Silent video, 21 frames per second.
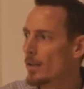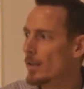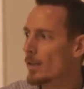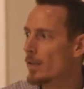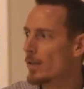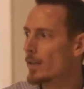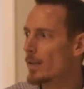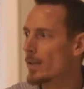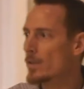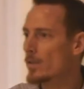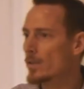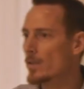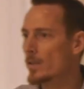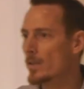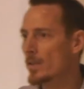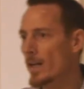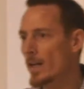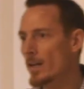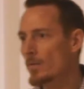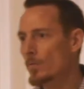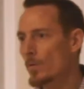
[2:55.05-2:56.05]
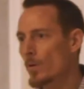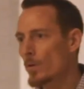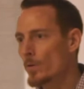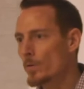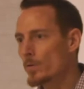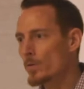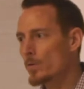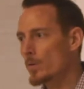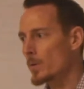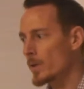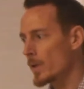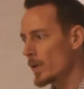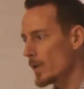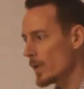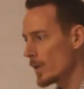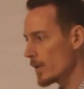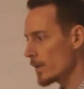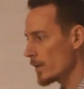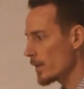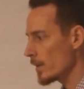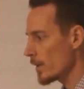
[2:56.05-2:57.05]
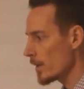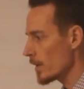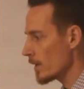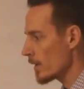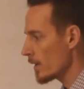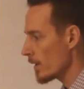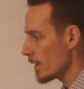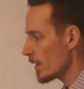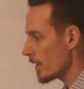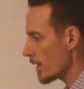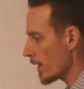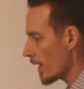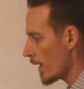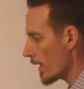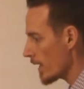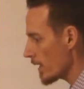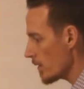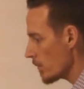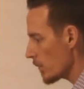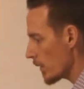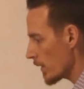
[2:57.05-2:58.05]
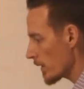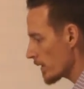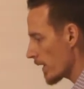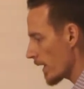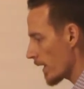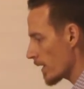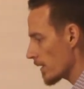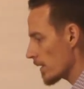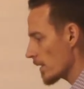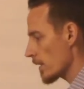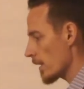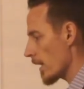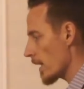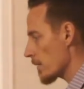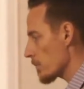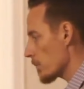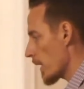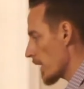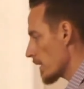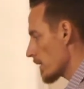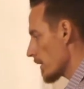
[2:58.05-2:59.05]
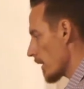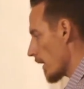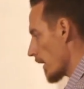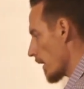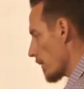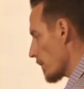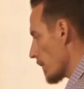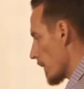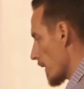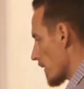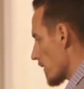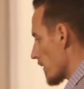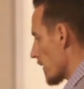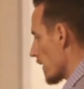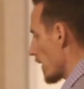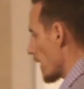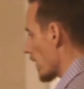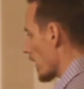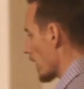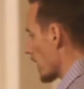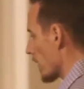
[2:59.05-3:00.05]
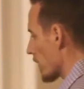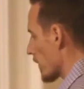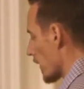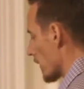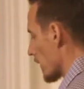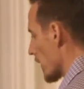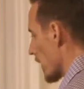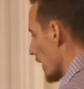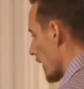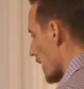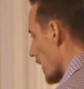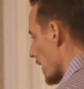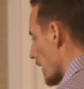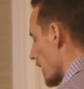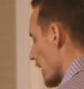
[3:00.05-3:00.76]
And as the day rolls to an end, how do you want that bedtime scenario to look?